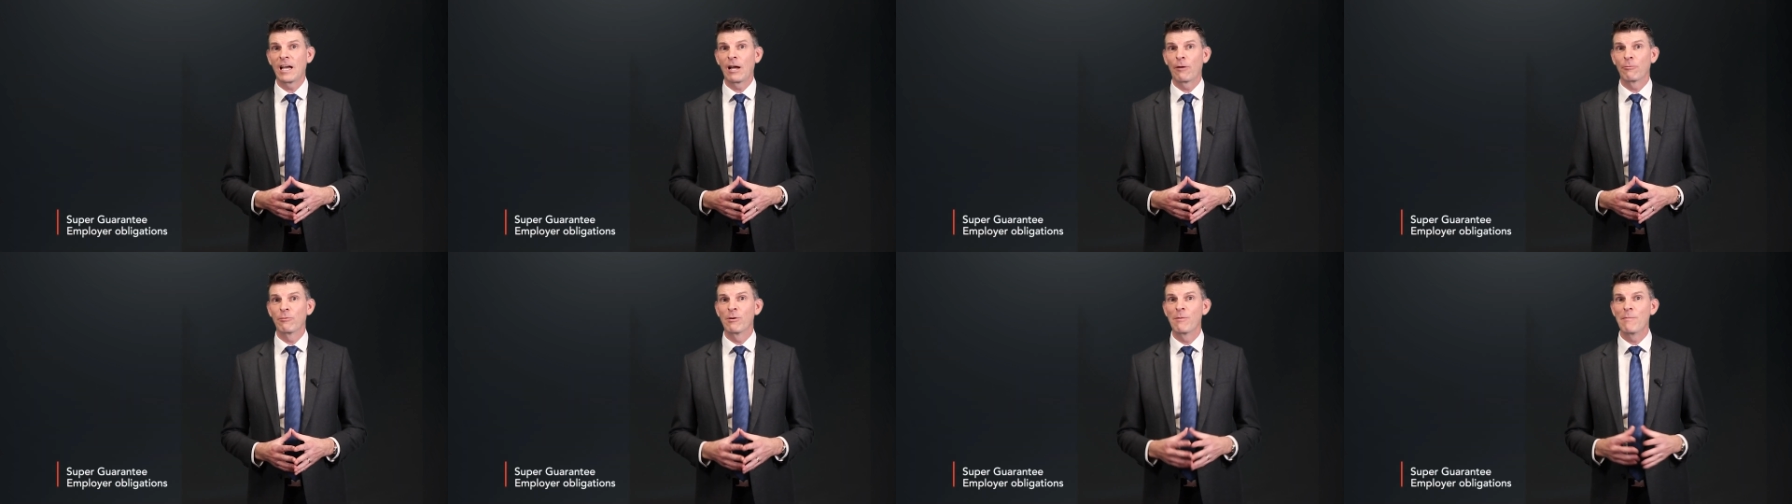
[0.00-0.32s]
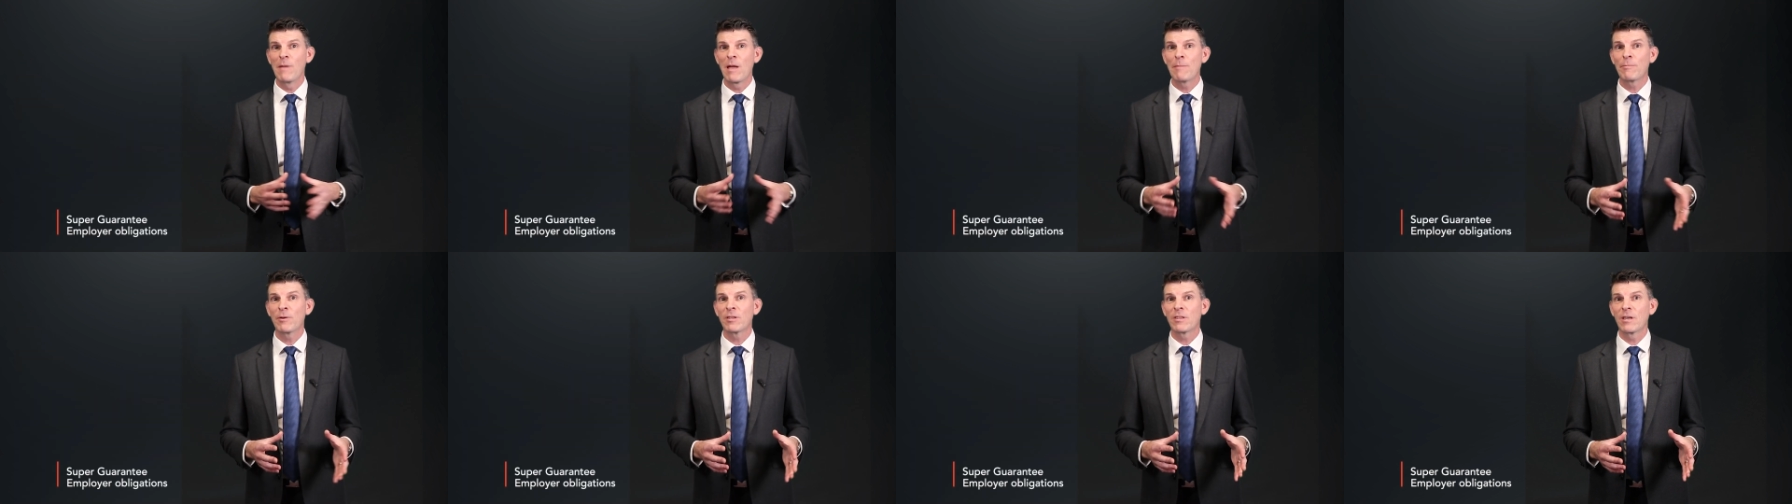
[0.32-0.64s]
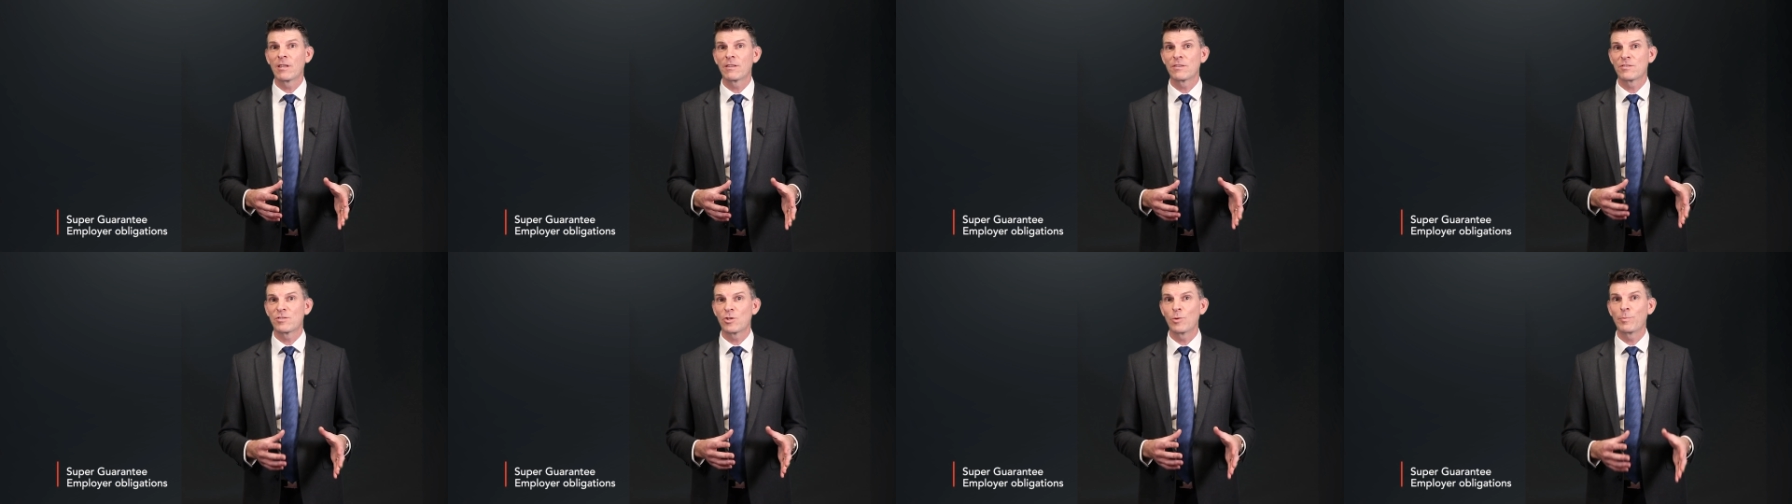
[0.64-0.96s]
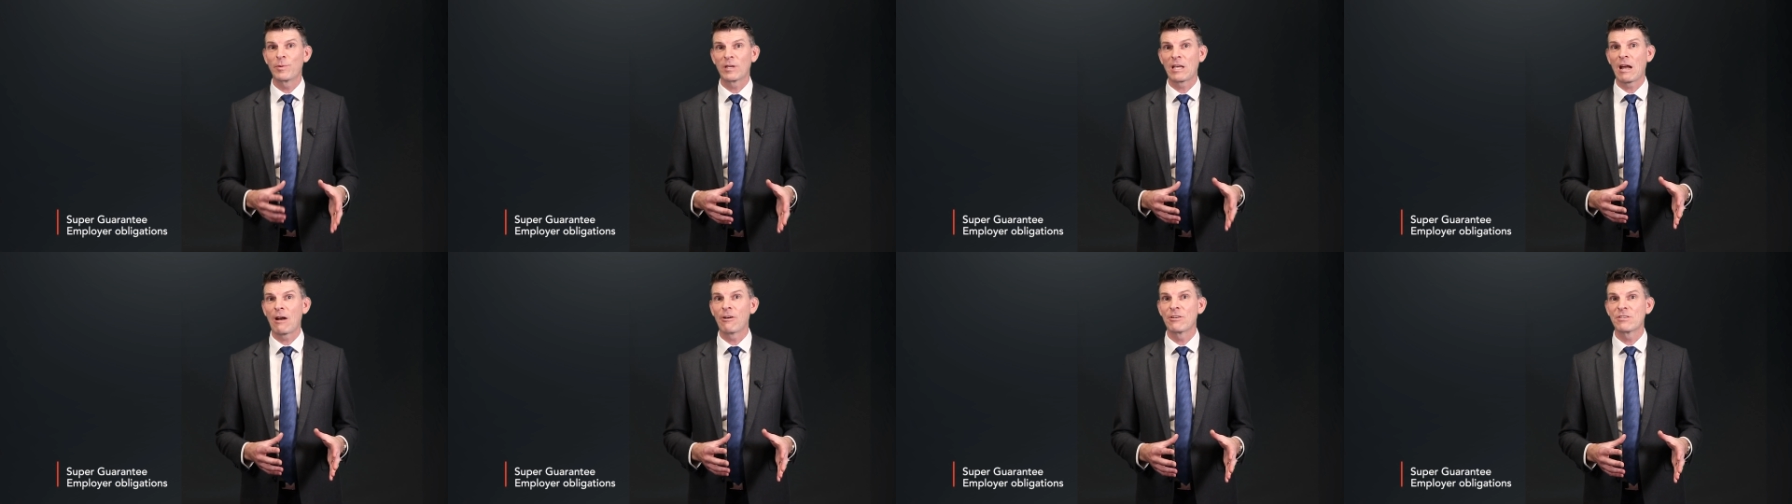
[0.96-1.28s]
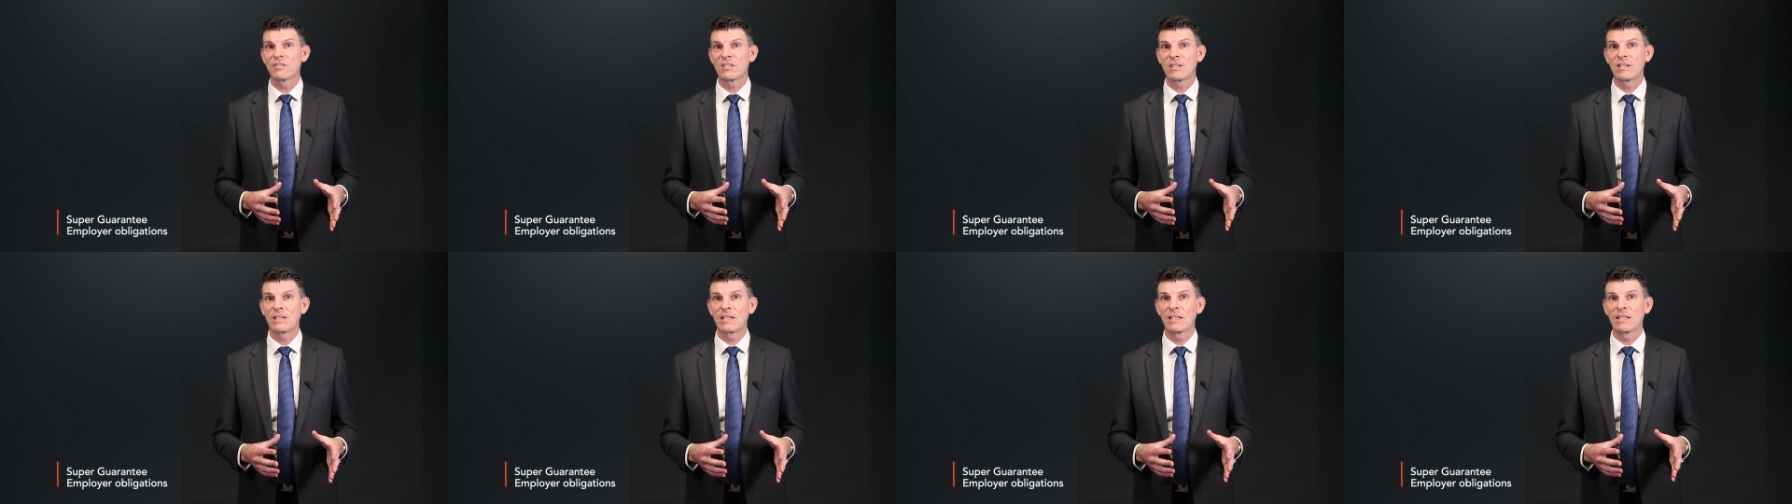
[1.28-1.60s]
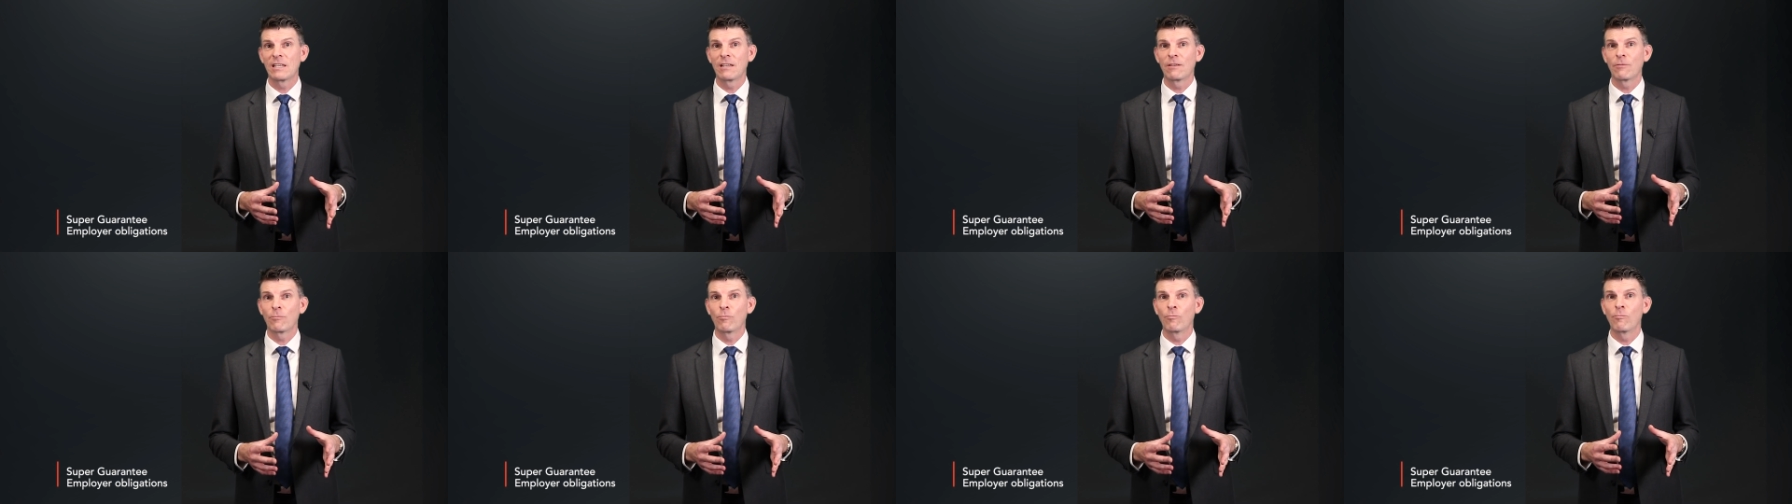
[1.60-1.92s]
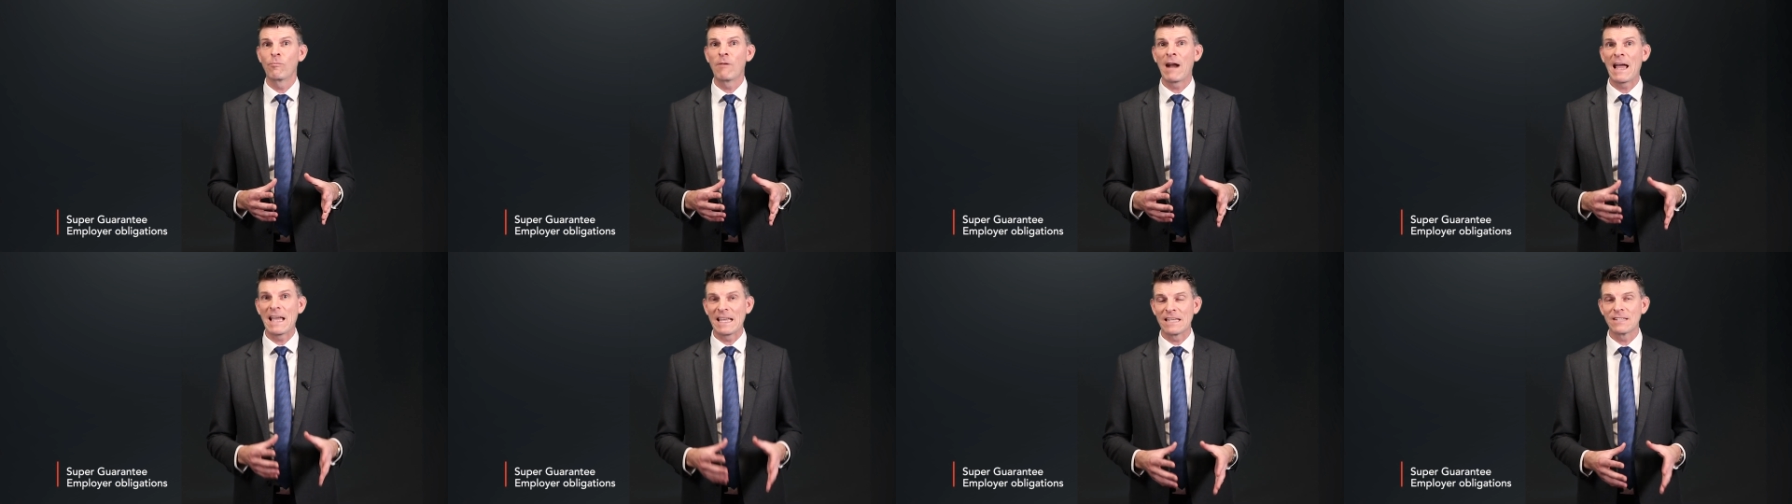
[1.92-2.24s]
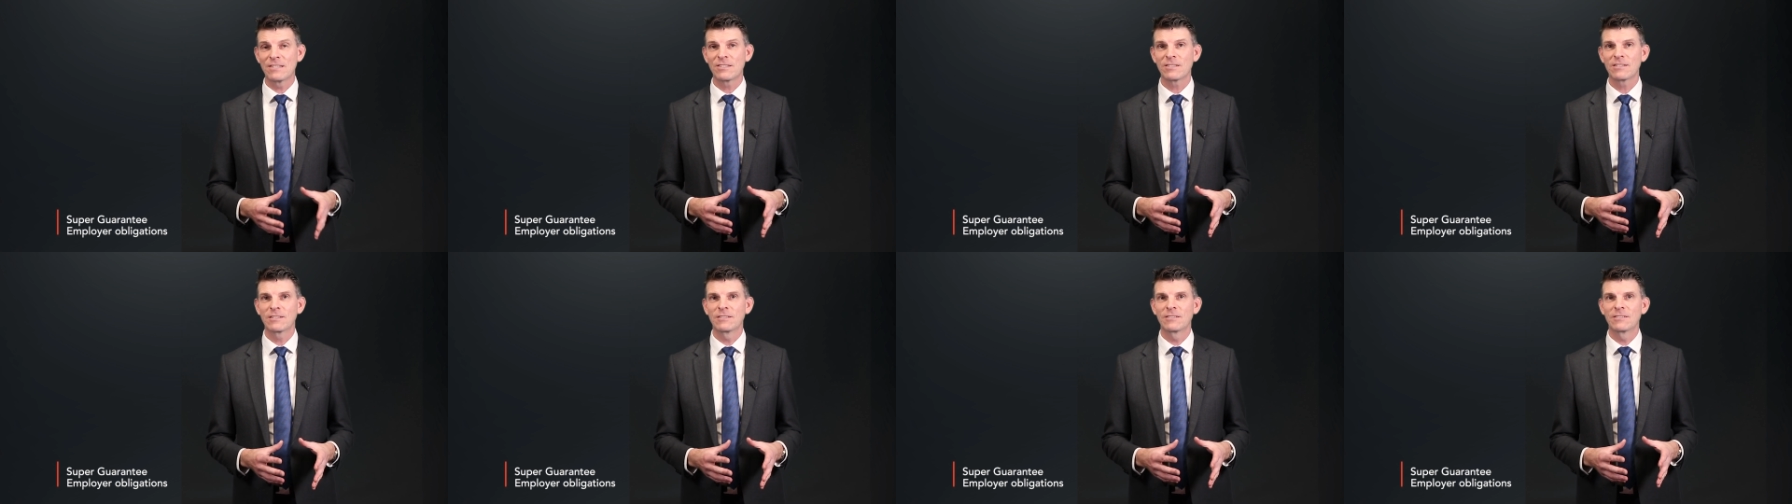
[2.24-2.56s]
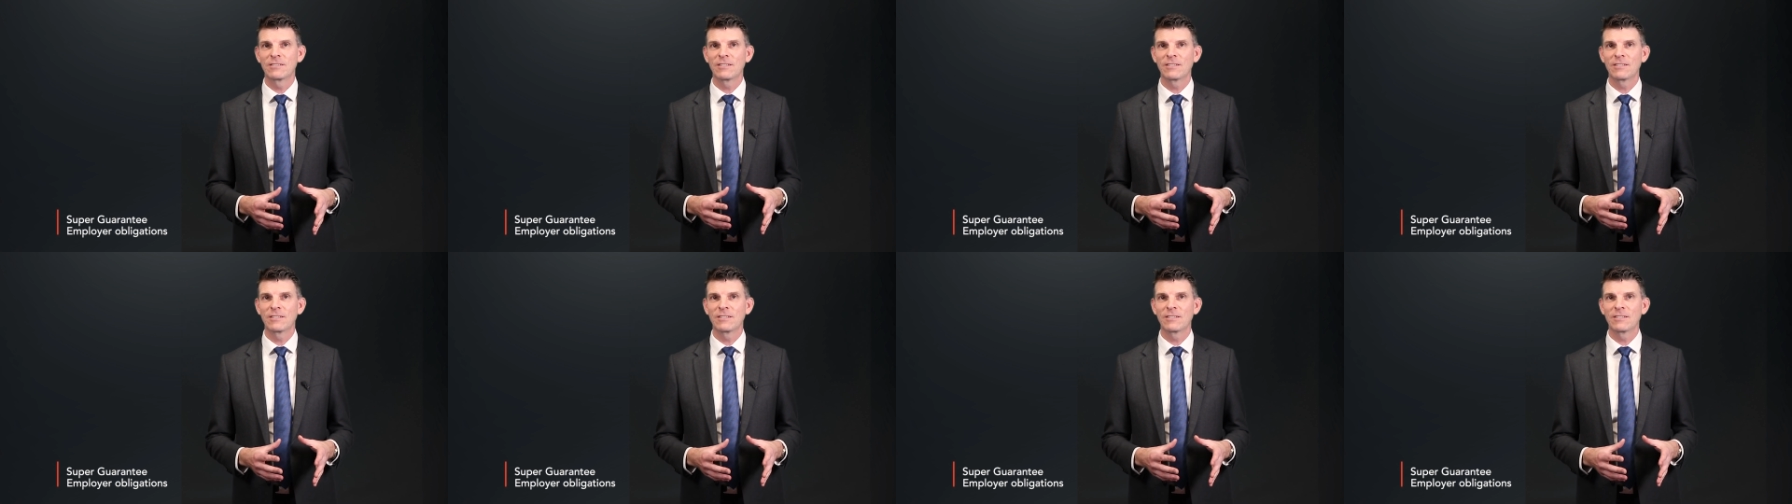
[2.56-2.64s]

remember that the super guarantee rate